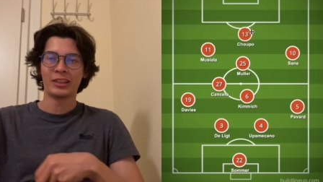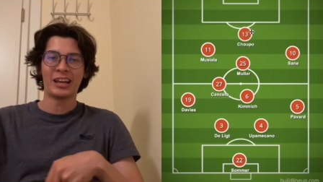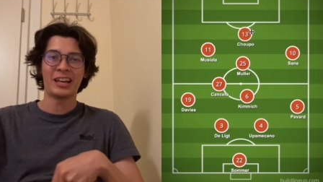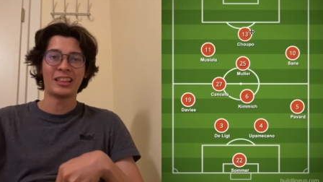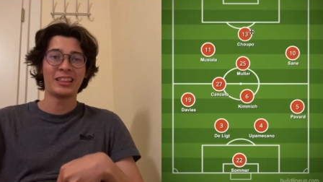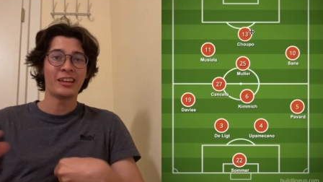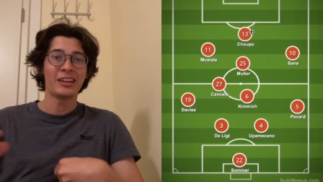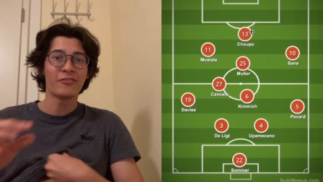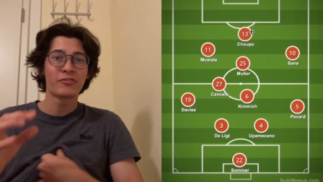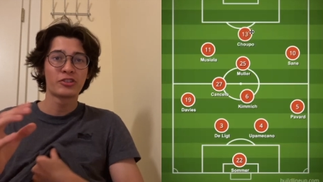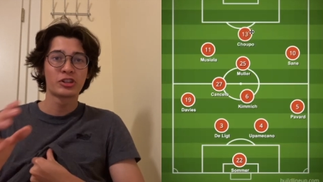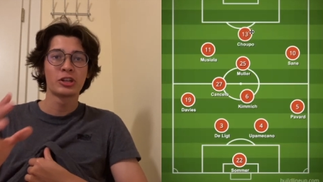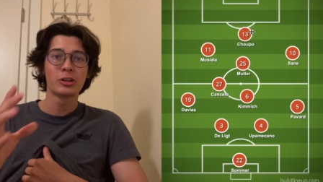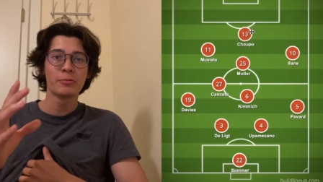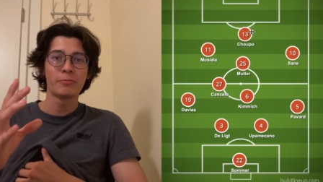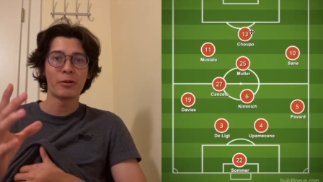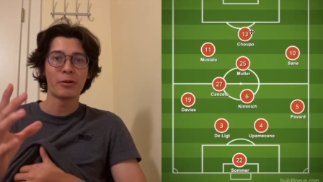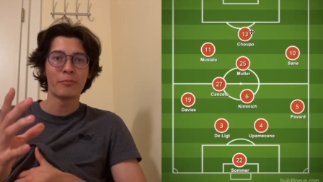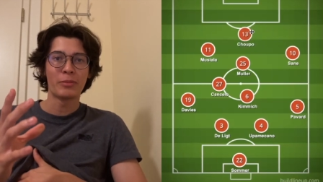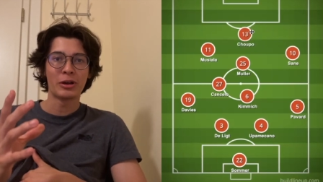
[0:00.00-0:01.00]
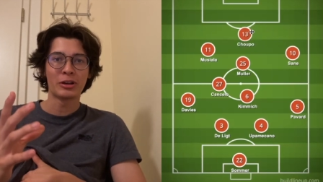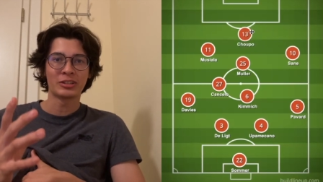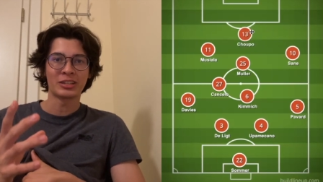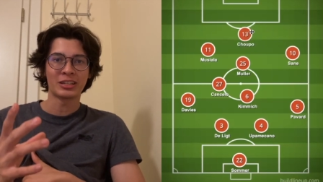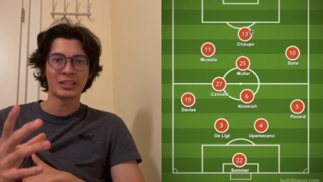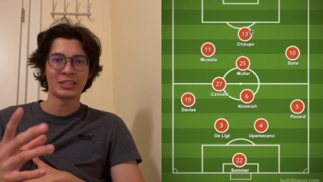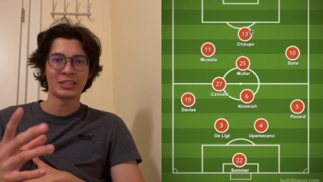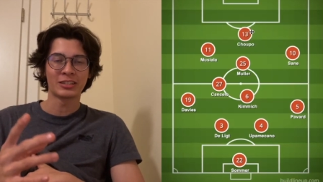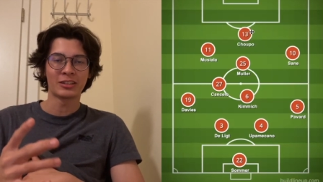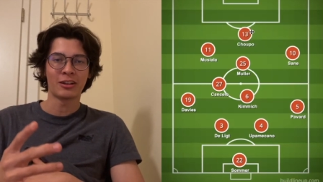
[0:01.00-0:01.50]
And if
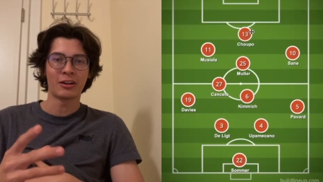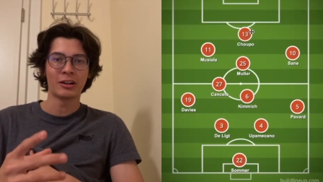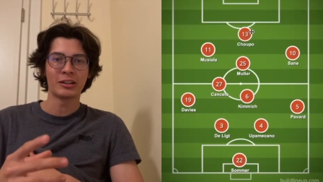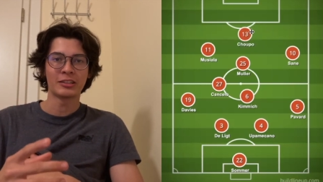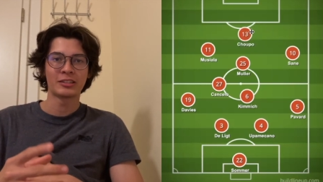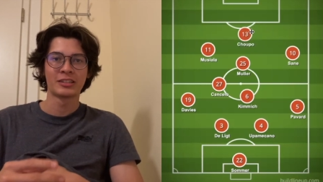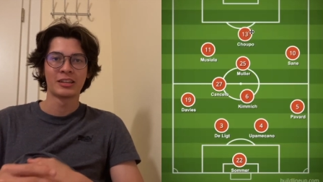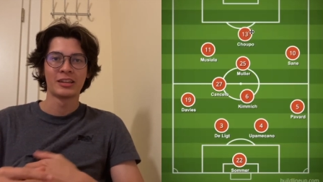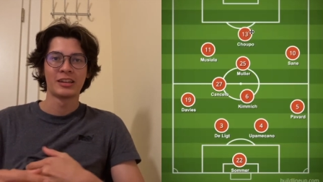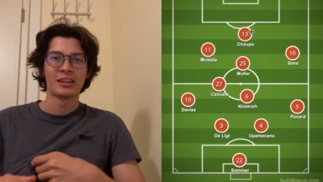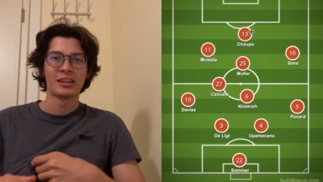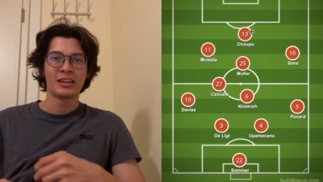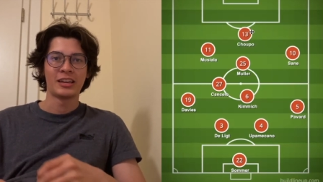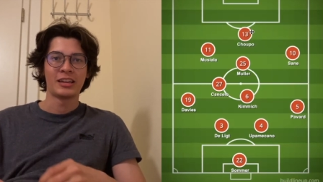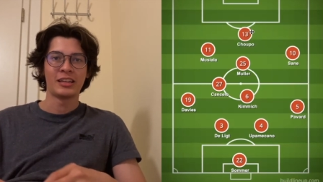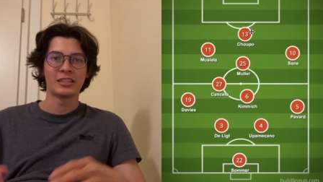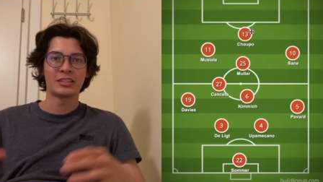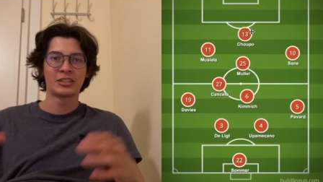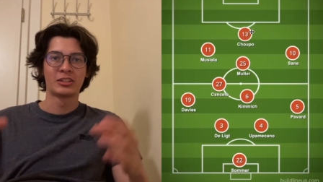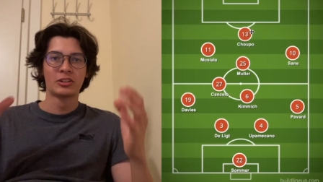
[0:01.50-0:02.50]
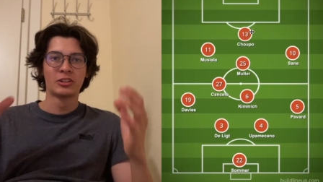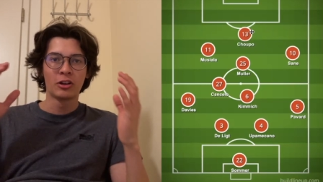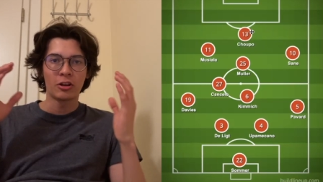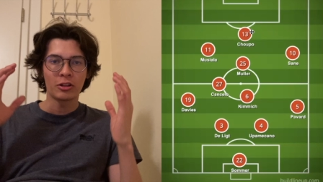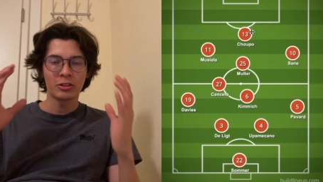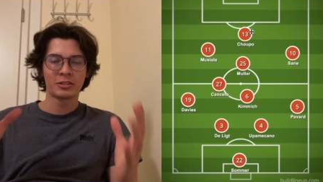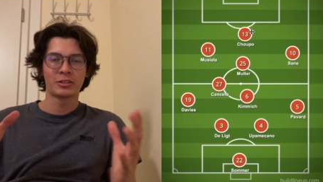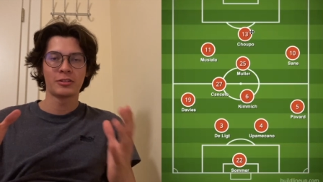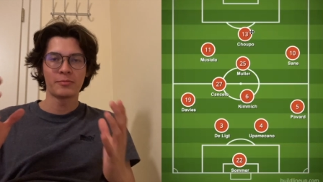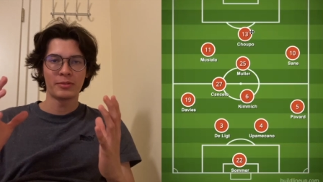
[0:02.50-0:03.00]
Choupo-Moting starts, it's
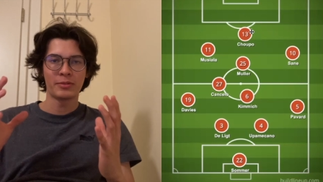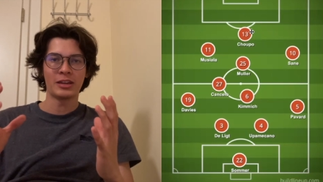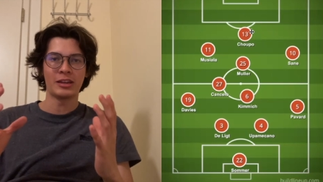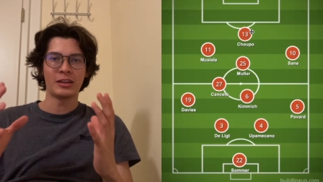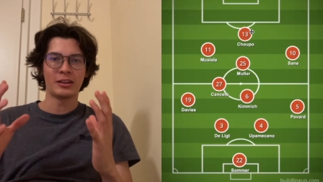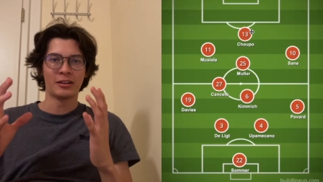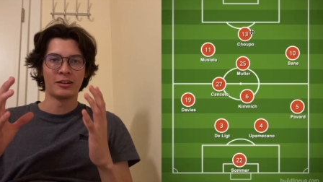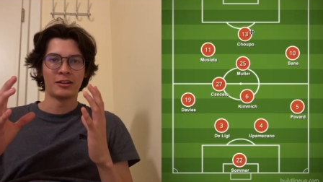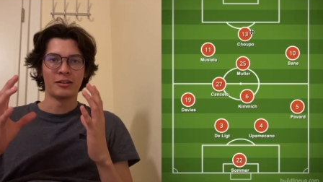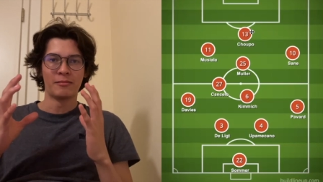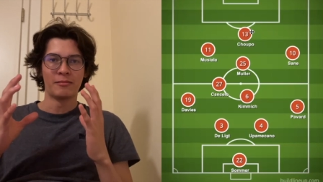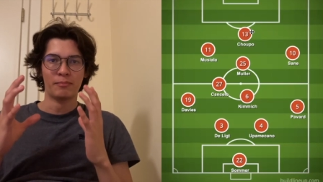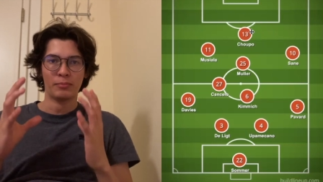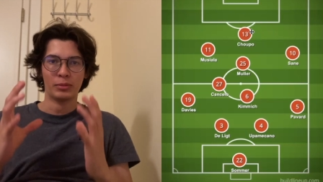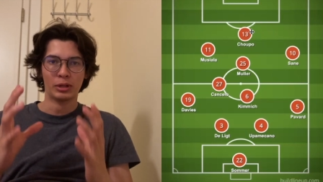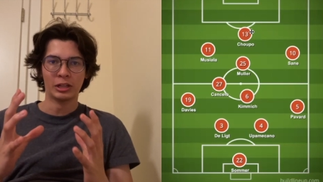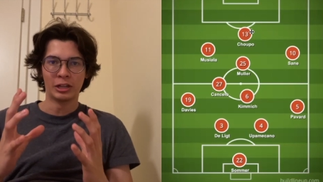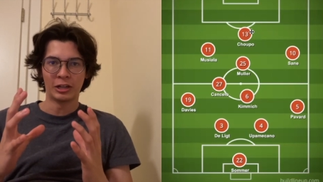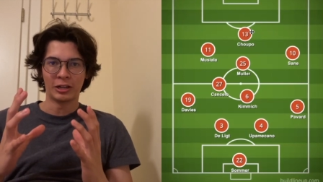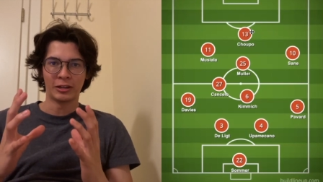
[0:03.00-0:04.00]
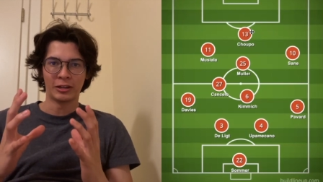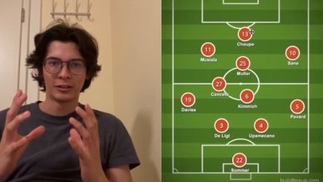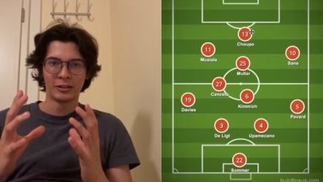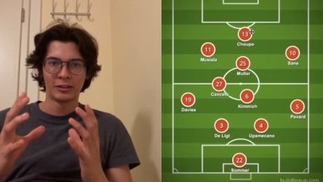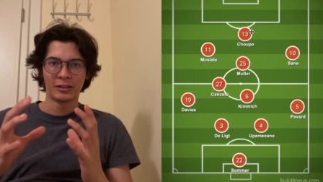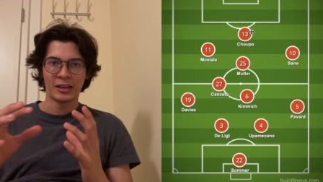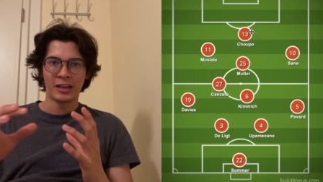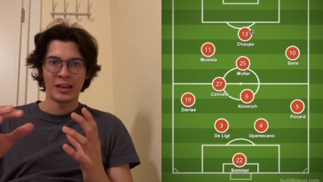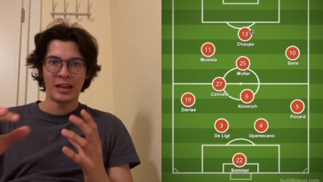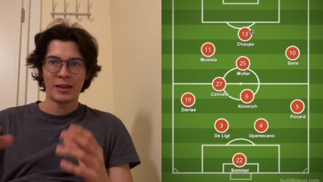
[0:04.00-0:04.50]
got to be Muller
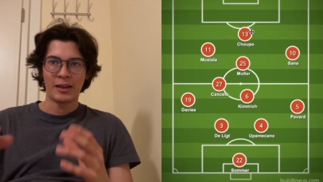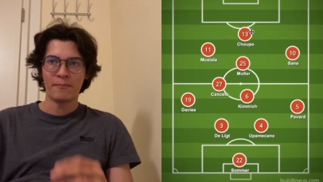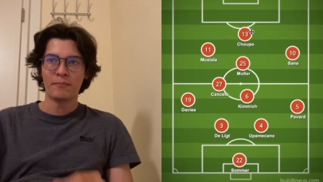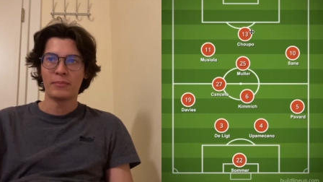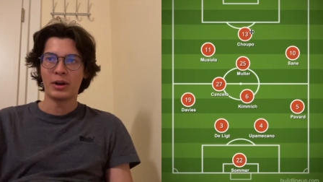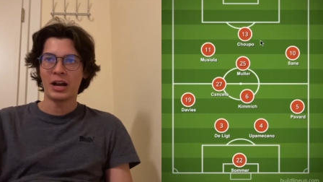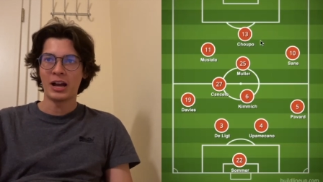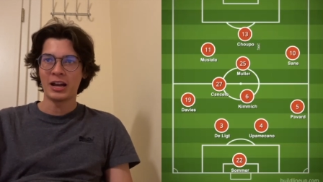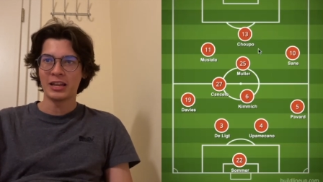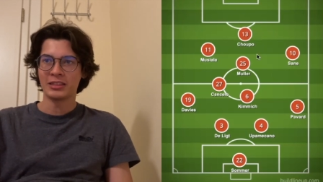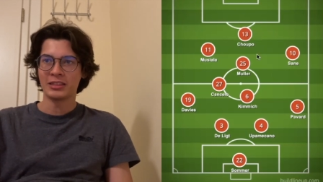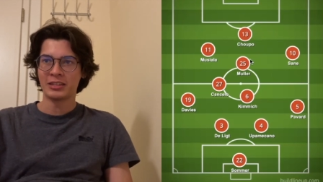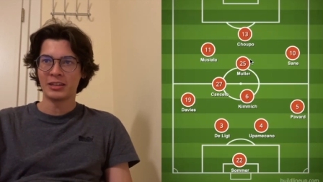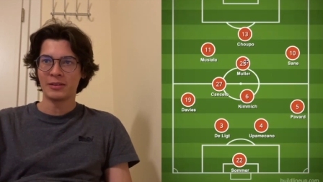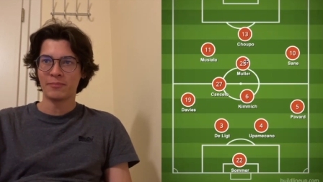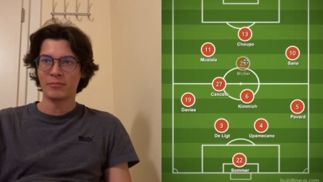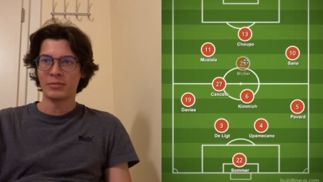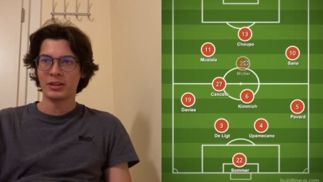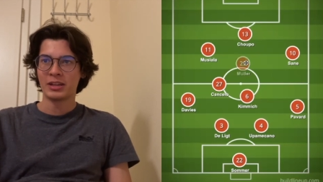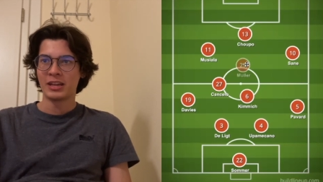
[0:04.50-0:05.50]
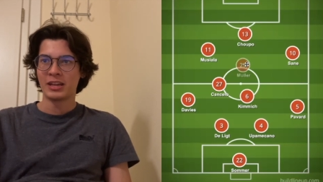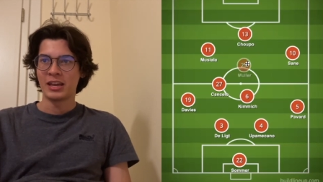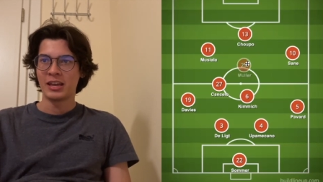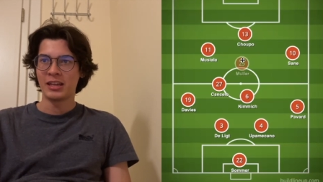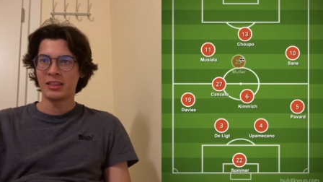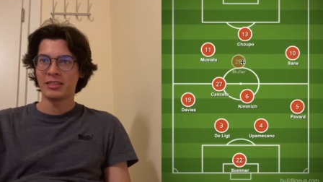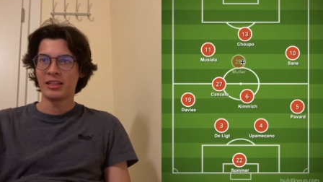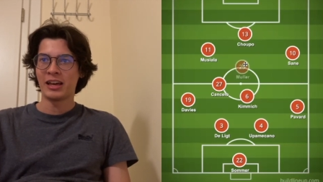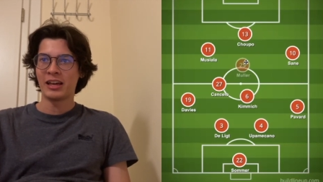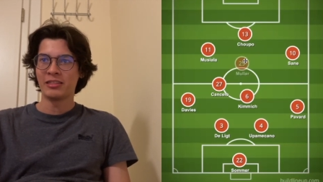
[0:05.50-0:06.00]
in behind him
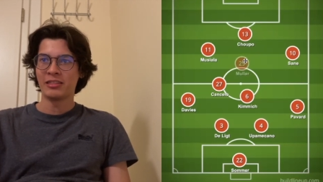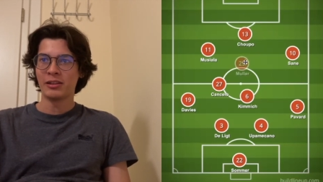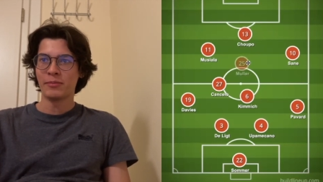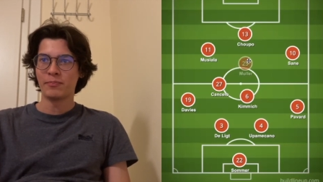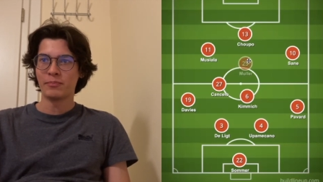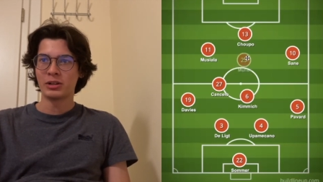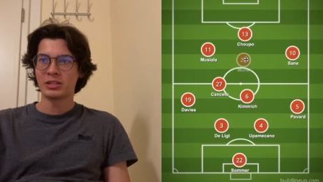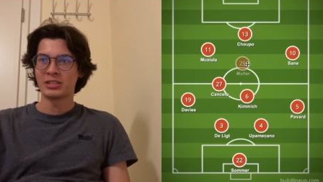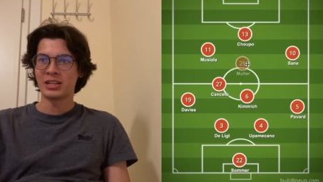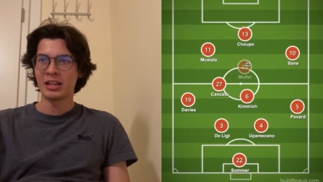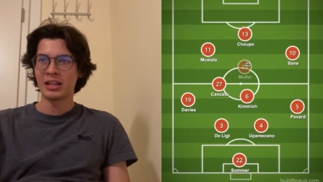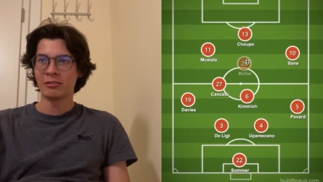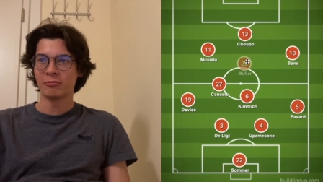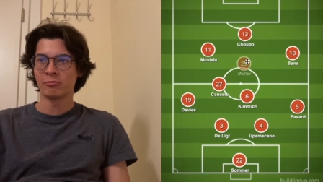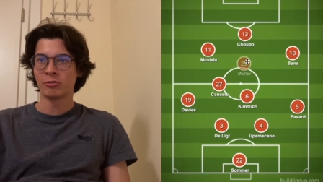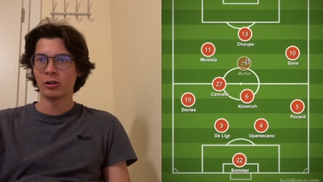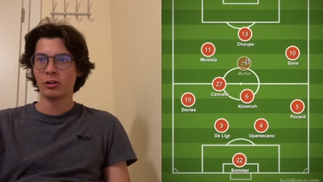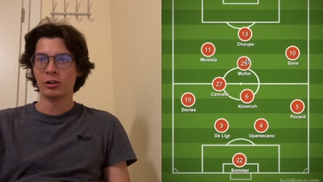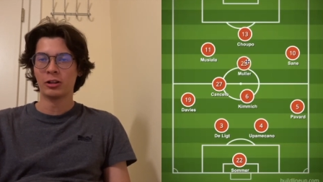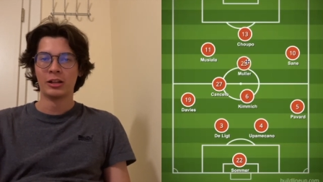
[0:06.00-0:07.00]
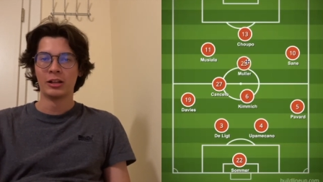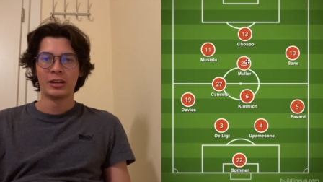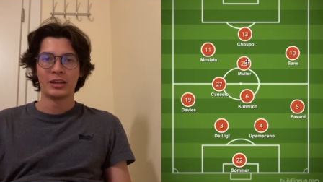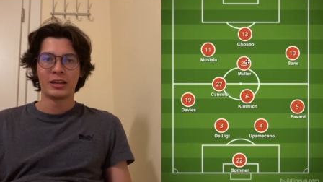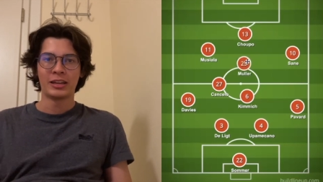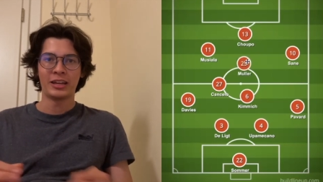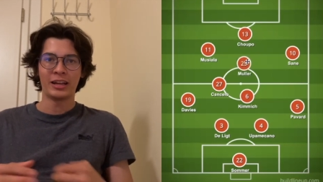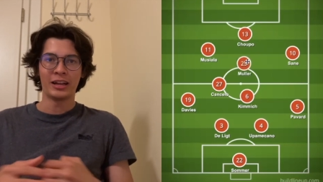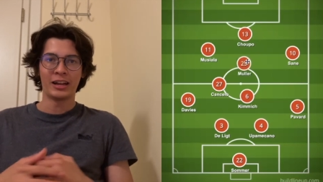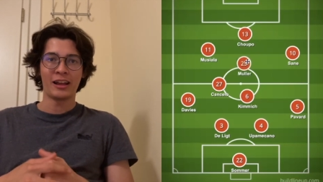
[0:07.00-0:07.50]
in that number 10 role
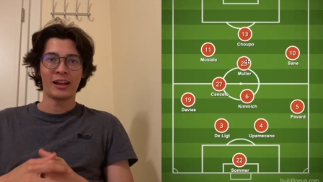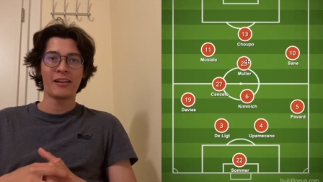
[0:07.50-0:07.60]
here.